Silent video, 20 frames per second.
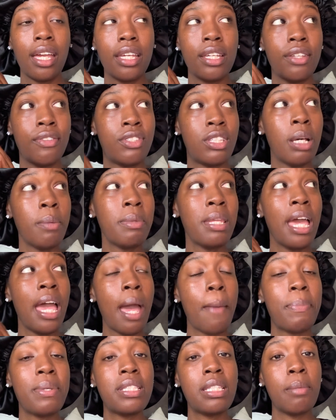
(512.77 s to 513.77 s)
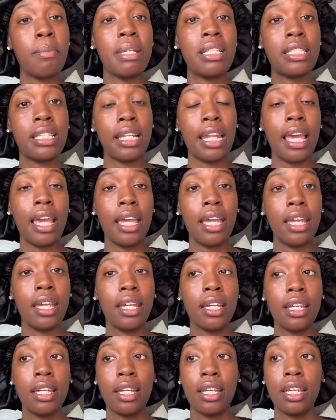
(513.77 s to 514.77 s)
If something happened to me today,
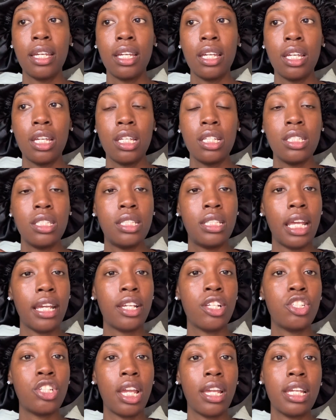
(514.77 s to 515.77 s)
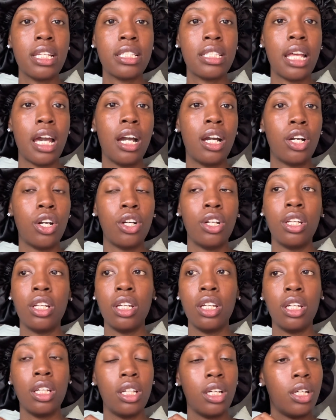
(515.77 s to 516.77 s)
Steak and Shake is not
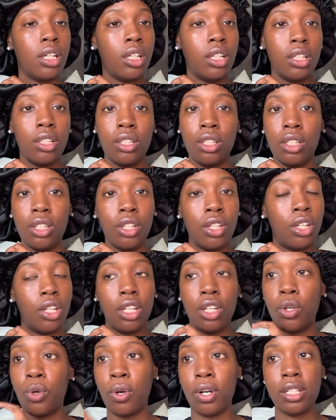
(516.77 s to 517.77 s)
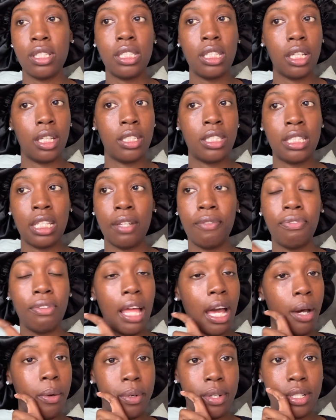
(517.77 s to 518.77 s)
gonna go on to send
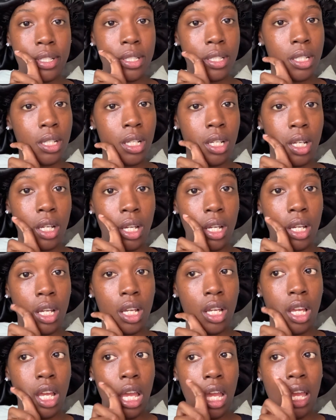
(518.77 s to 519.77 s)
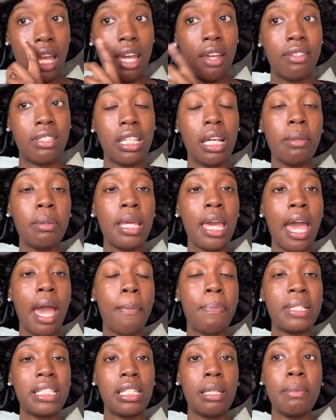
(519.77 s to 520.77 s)
flowers. If something
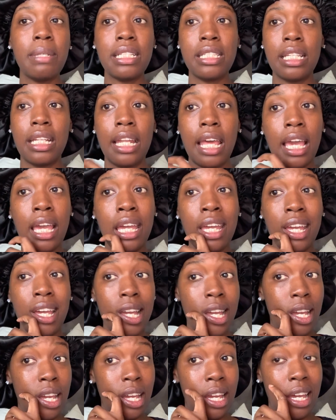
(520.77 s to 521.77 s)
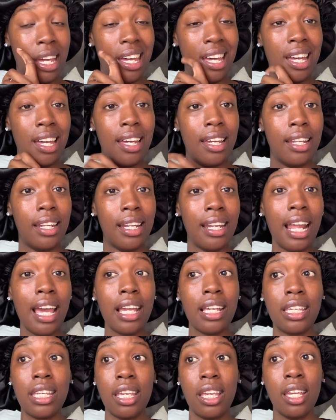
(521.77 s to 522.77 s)
happened to me today,
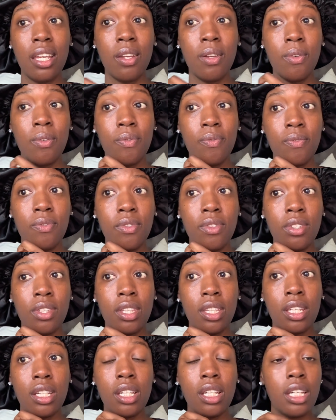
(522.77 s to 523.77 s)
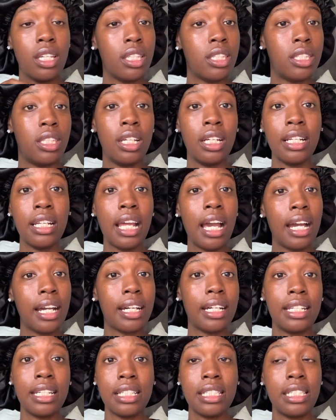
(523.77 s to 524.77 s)
Nike. They're not
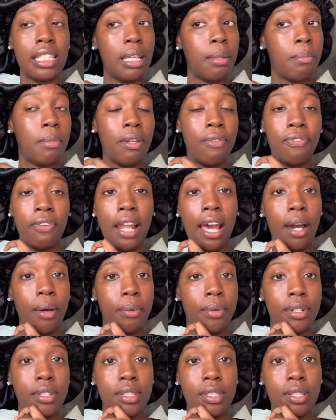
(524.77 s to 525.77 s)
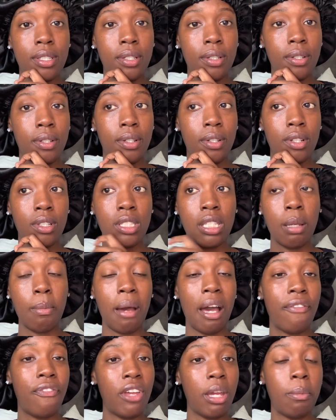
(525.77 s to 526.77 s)
going to send me flowers, send
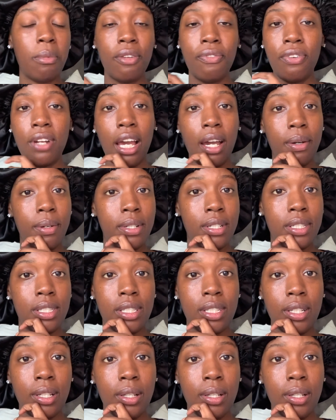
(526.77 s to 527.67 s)
my family flowers.